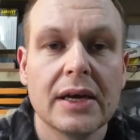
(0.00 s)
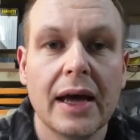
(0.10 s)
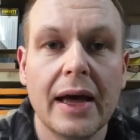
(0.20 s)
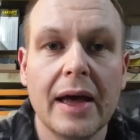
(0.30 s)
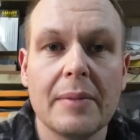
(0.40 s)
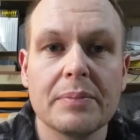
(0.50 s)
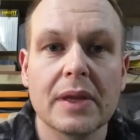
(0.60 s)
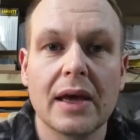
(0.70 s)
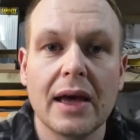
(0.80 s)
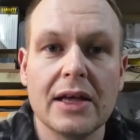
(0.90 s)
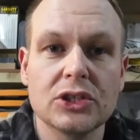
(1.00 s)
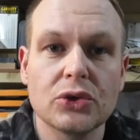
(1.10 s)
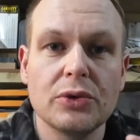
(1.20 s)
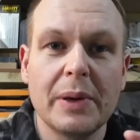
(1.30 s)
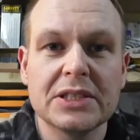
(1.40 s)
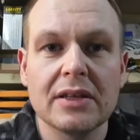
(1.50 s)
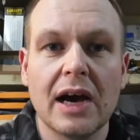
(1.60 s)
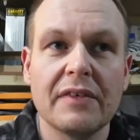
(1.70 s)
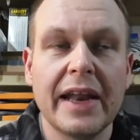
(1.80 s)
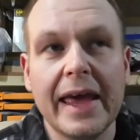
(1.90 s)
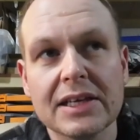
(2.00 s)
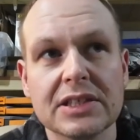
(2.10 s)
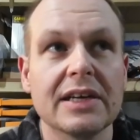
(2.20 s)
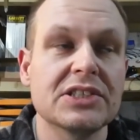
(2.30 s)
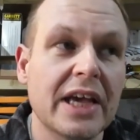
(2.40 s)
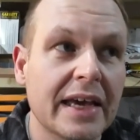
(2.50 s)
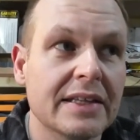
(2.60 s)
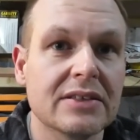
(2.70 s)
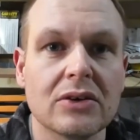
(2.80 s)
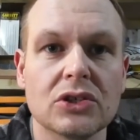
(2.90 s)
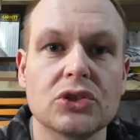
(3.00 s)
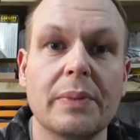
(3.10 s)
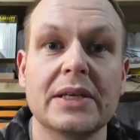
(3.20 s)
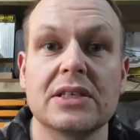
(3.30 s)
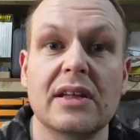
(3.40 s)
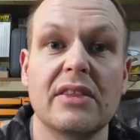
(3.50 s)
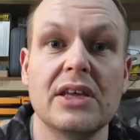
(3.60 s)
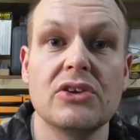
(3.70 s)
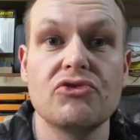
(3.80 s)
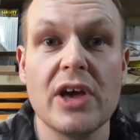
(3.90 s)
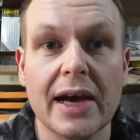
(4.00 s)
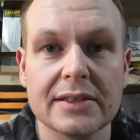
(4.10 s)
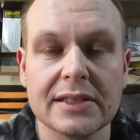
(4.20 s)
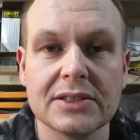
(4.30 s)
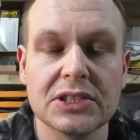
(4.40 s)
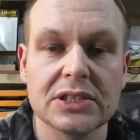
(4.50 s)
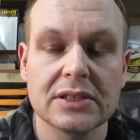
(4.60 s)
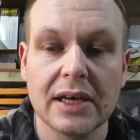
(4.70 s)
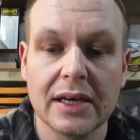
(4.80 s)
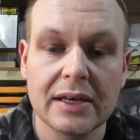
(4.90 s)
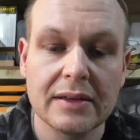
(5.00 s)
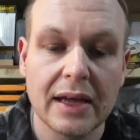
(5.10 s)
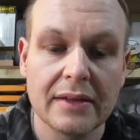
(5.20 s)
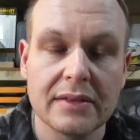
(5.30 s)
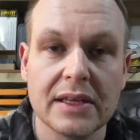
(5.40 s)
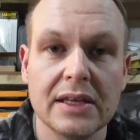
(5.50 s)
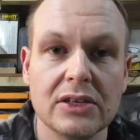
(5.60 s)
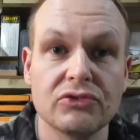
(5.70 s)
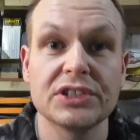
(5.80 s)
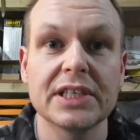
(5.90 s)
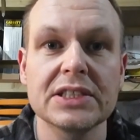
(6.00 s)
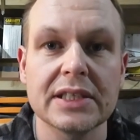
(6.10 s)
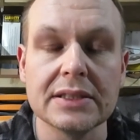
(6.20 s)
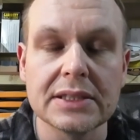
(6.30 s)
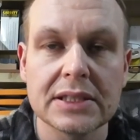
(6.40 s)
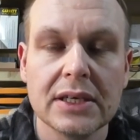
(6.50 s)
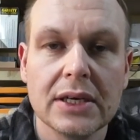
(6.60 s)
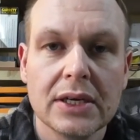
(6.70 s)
And so you basically have an X and a Z, or so basically the reactance and the resistance.